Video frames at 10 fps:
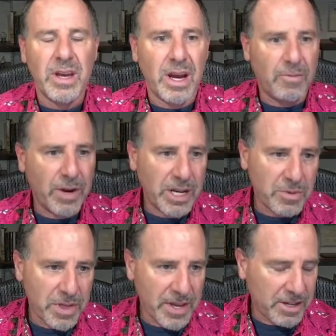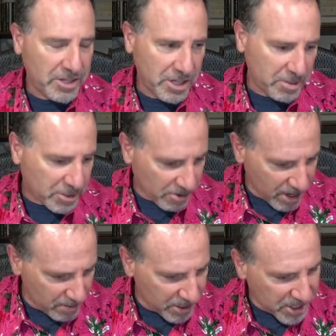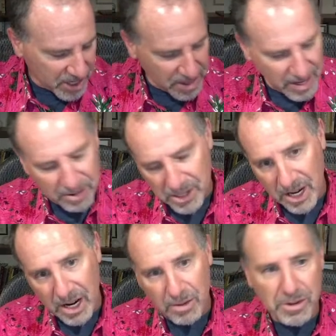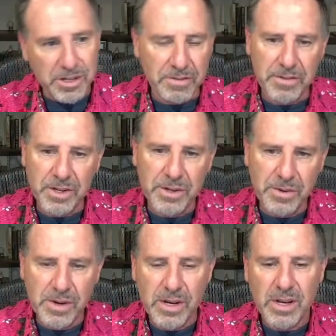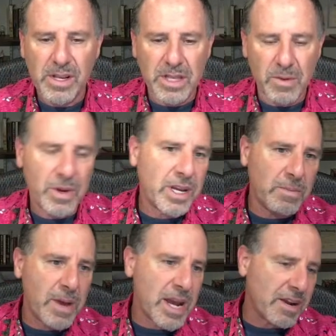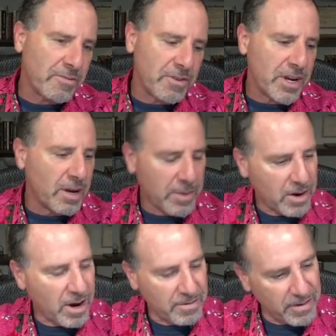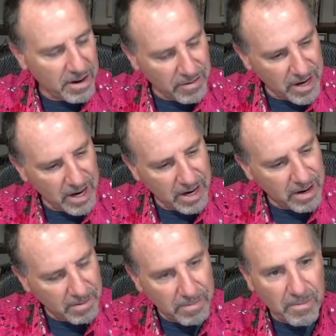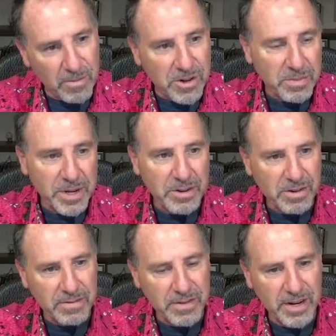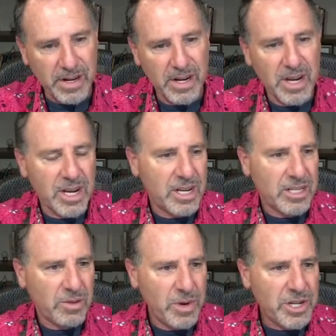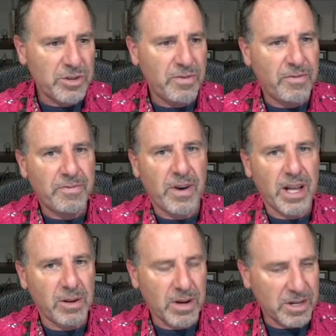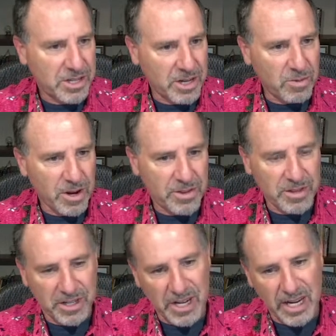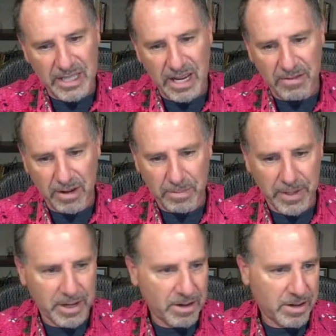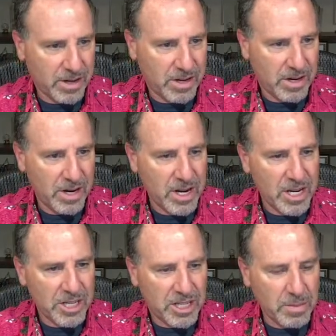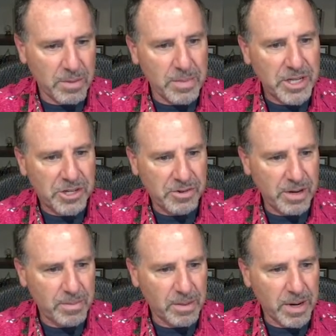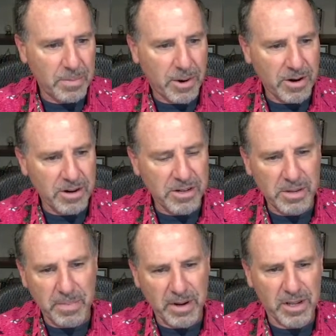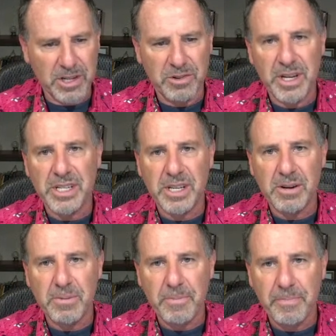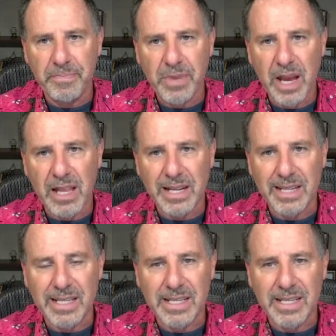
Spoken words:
Now, if we get to 1,000 subscribers and 1,000 hours of view, then we can make a free cup of coffee every day, which would be terrific. So we do follow. I'm just going to walk through the stocks I have up here. Summit Midstream, limited partners. It barely trades, though. I like that